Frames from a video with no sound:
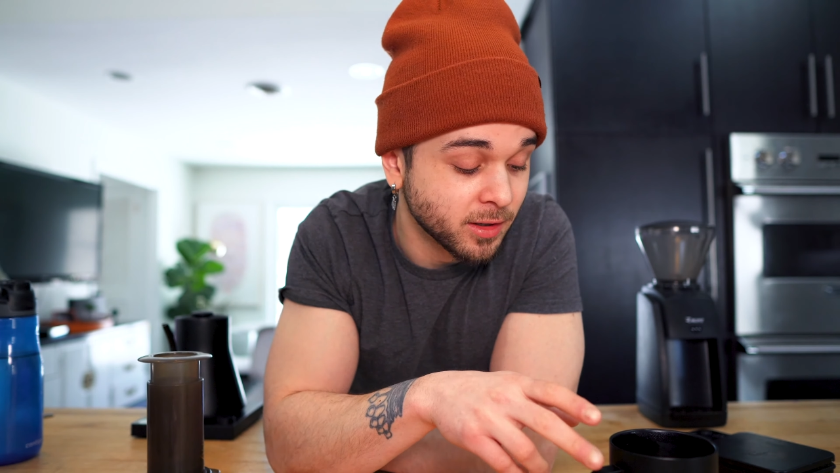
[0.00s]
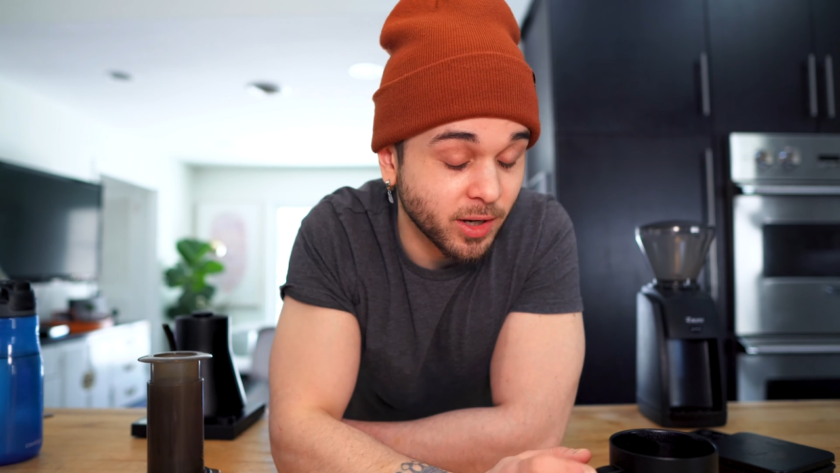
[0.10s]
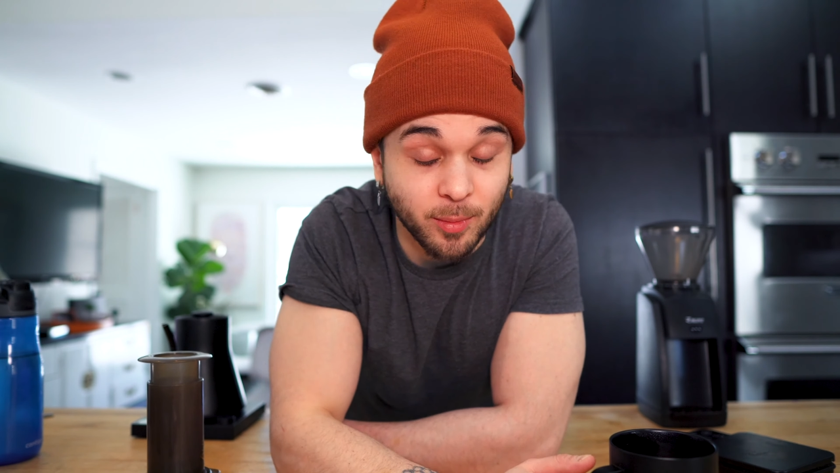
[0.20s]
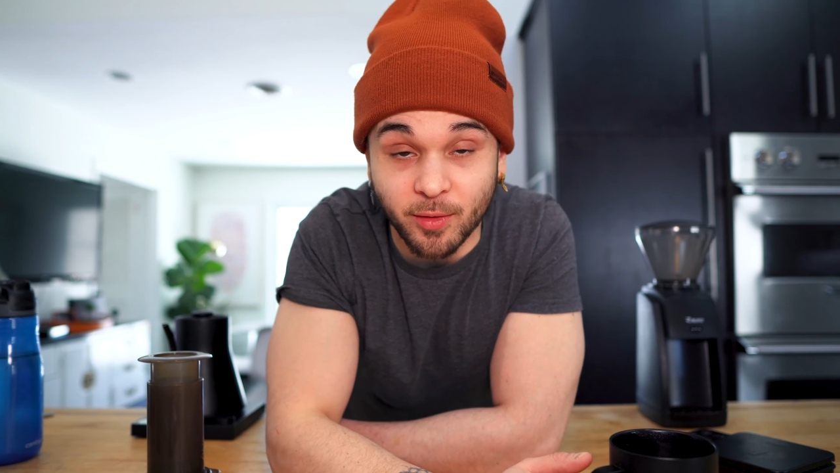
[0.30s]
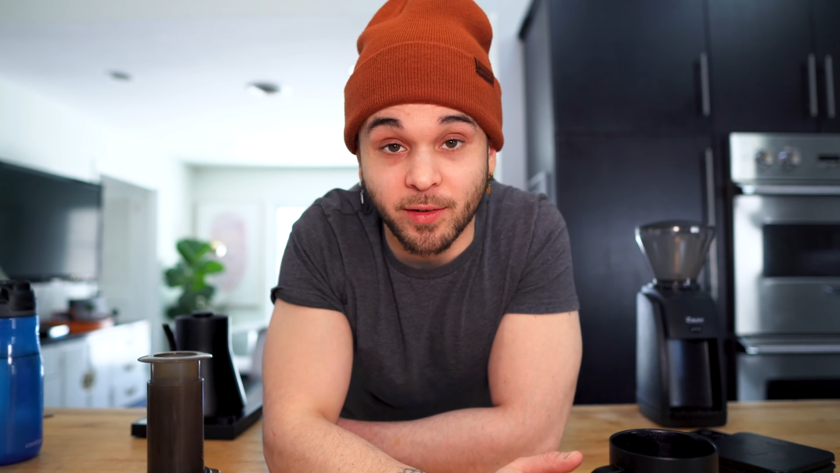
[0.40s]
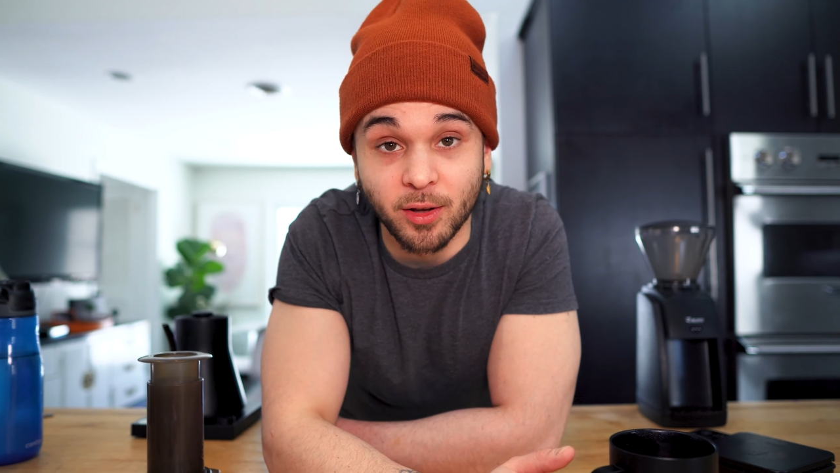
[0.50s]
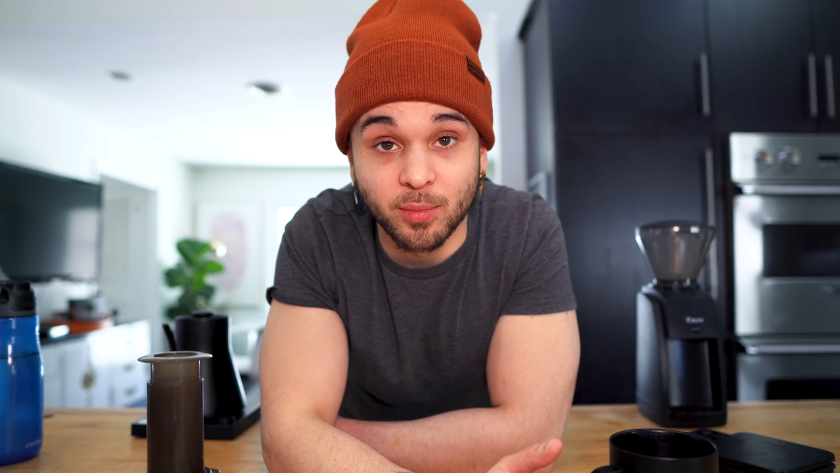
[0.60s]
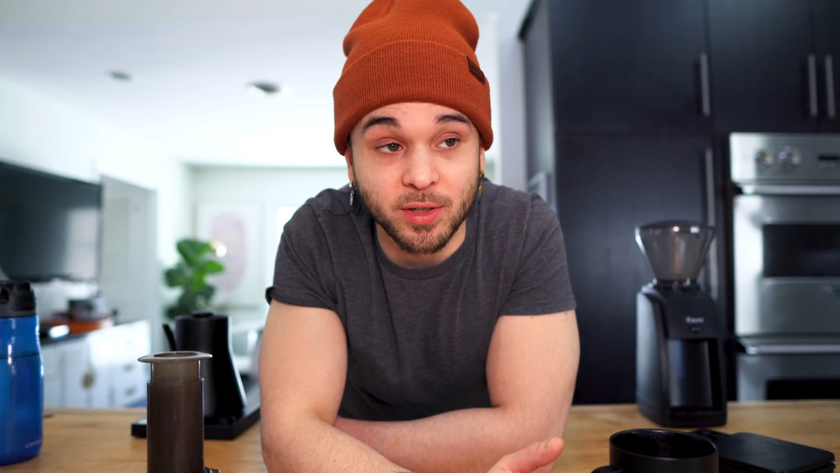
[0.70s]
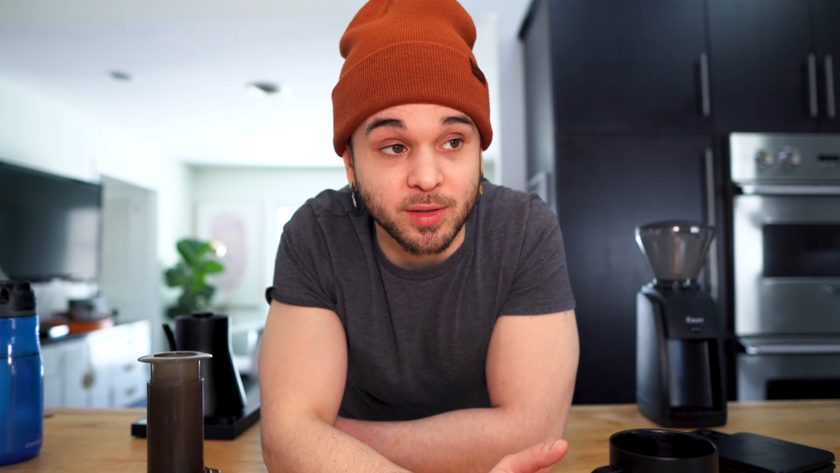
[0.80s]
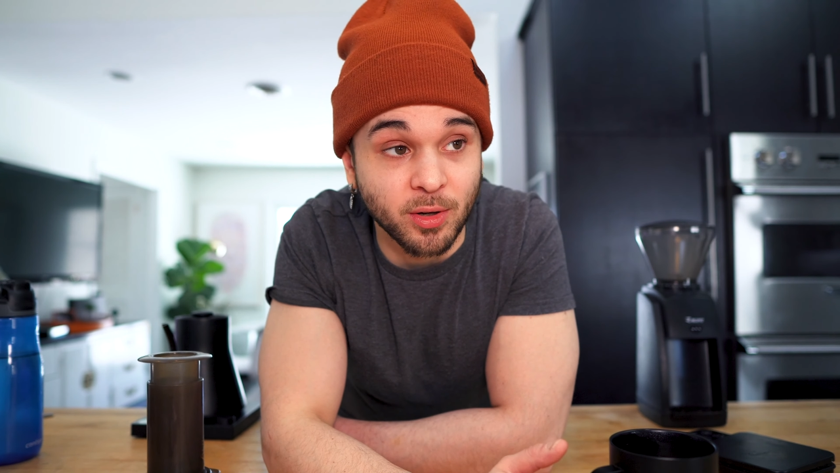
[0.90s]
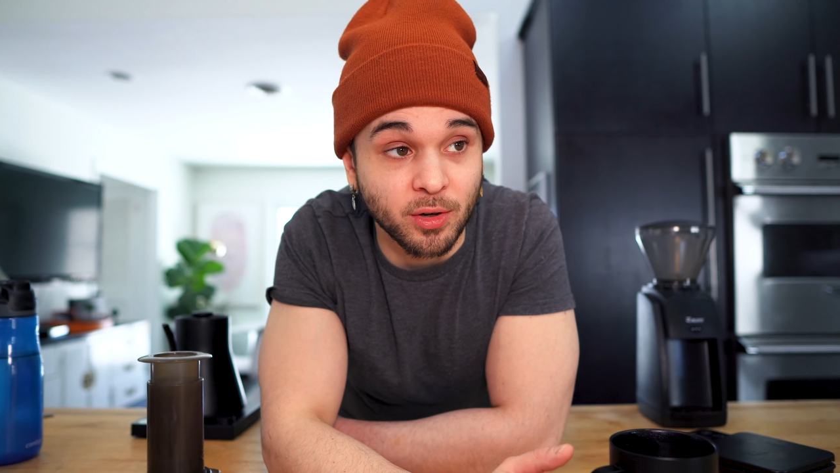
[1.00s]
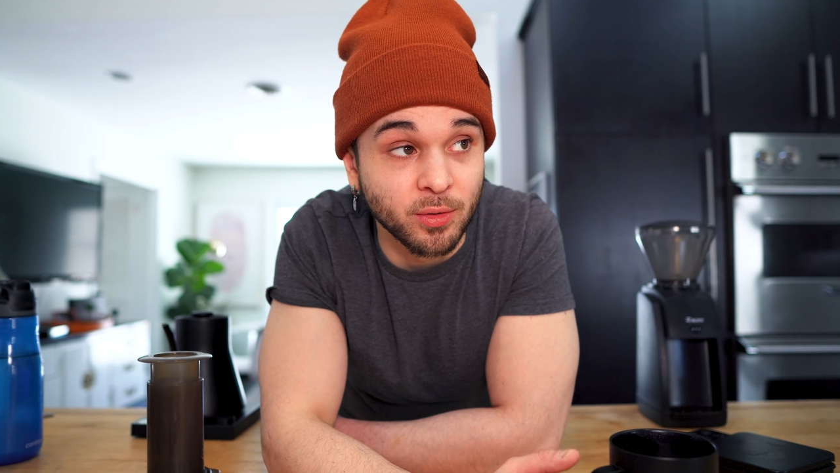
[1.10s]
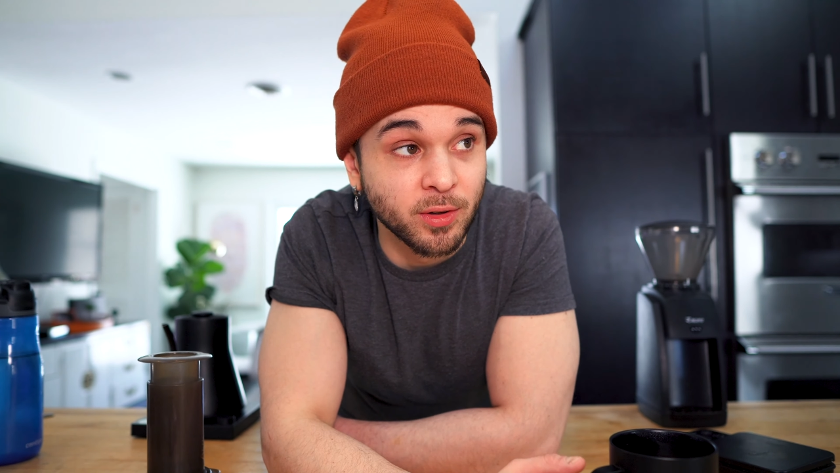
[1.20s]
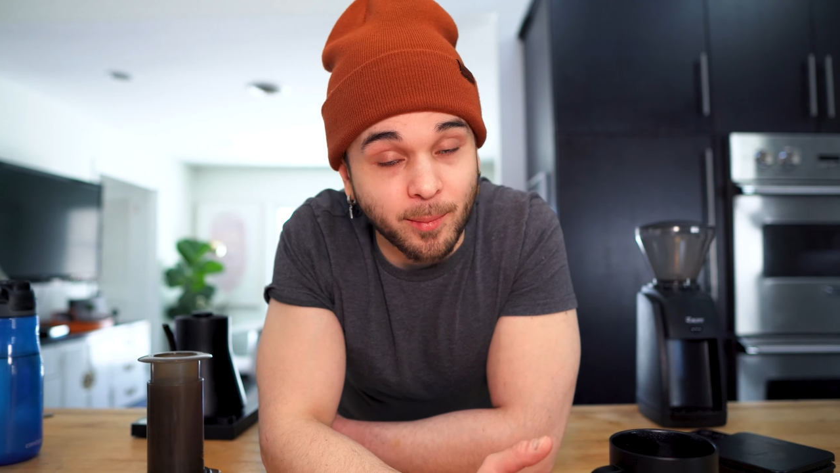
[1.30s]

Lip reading: Pick up a Fellow Prismo.